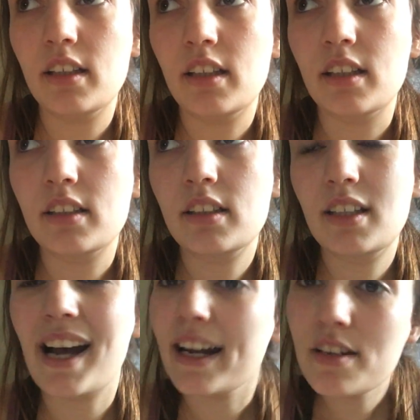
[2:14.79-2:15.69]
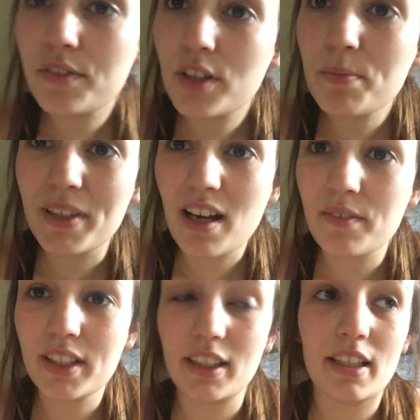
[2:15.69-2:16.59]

it kind of hurt, but not really.